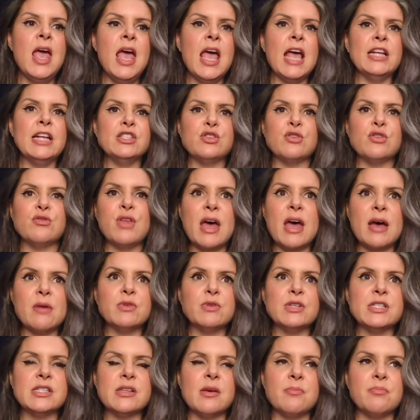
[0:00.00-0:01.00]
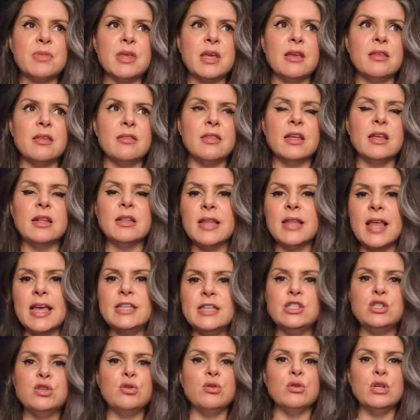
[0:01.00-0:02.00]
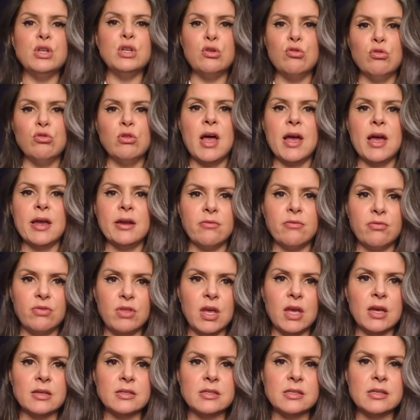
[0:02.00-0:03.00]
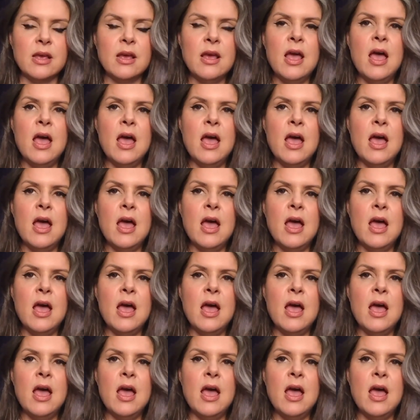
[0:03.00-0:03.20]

And so that was something that led to a new line of things.